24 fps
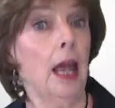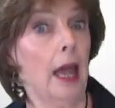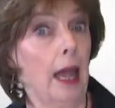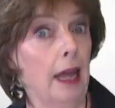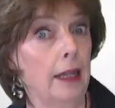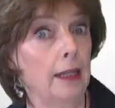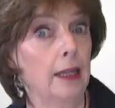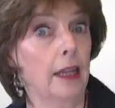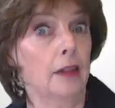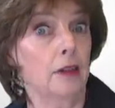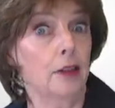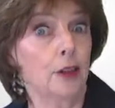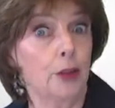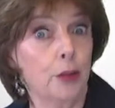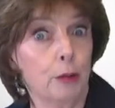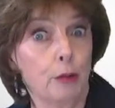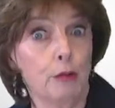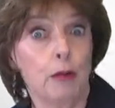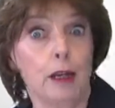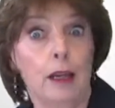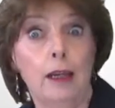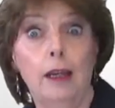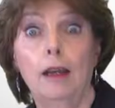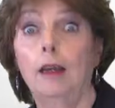and then
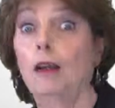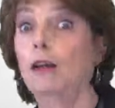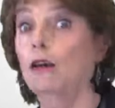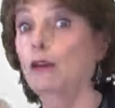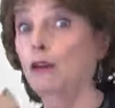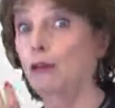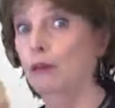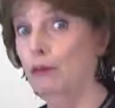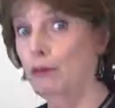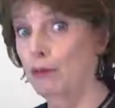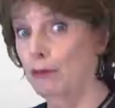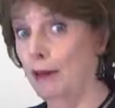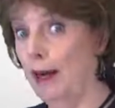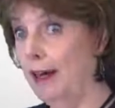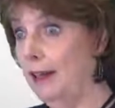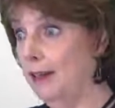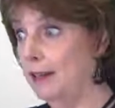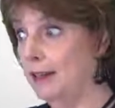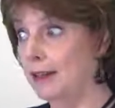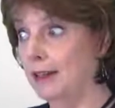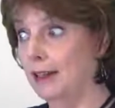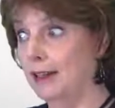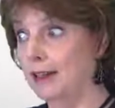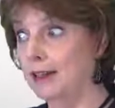3
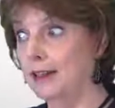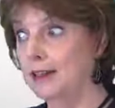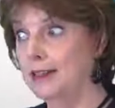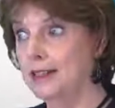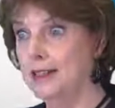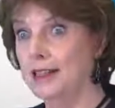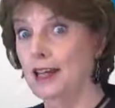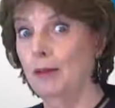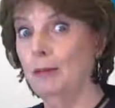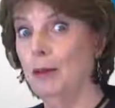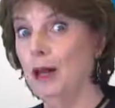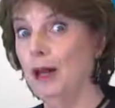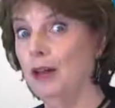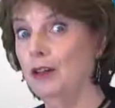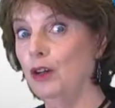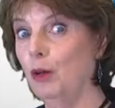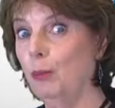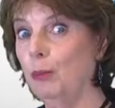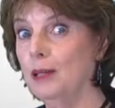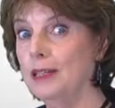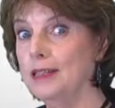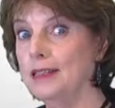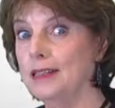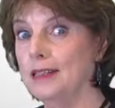great things about
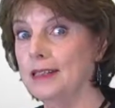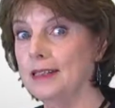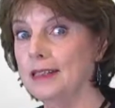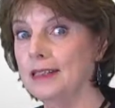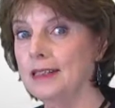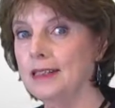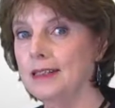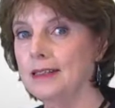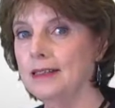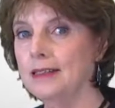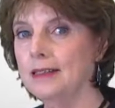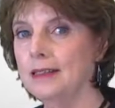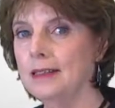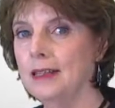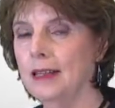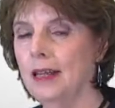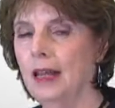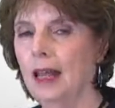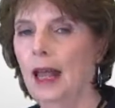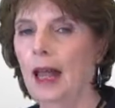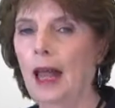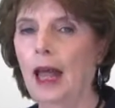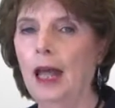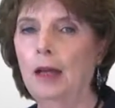your business,
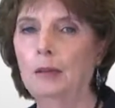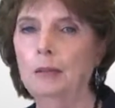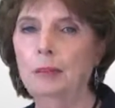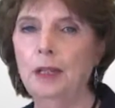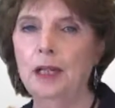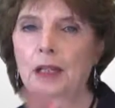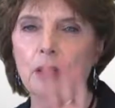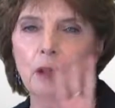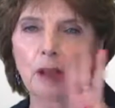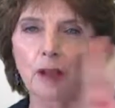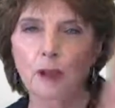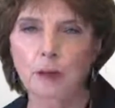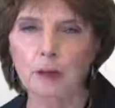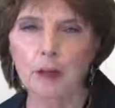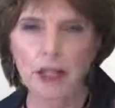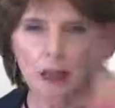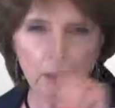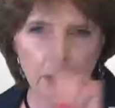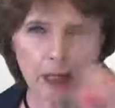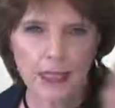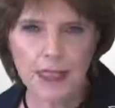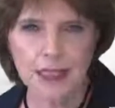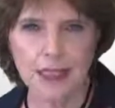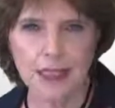and pick the
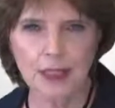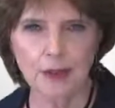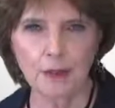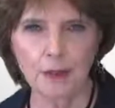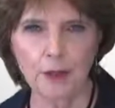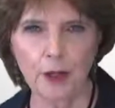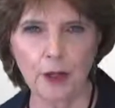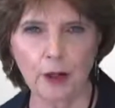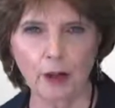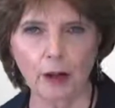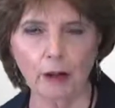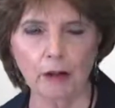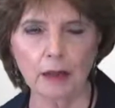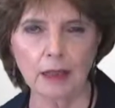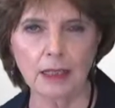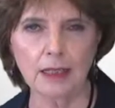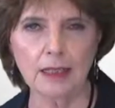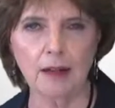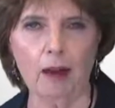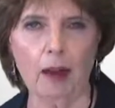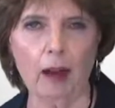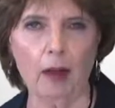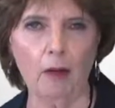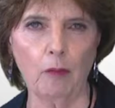3 best of
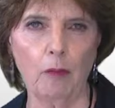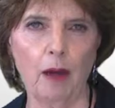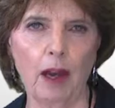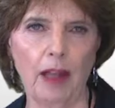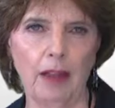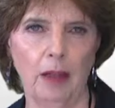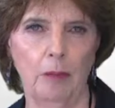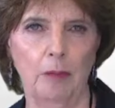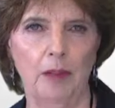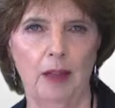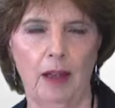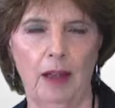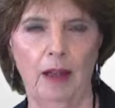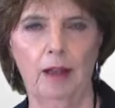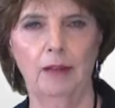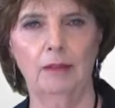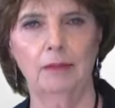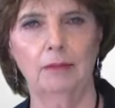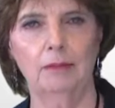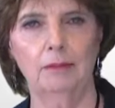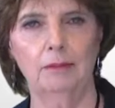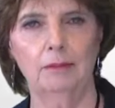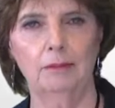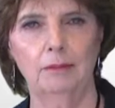those and write them down.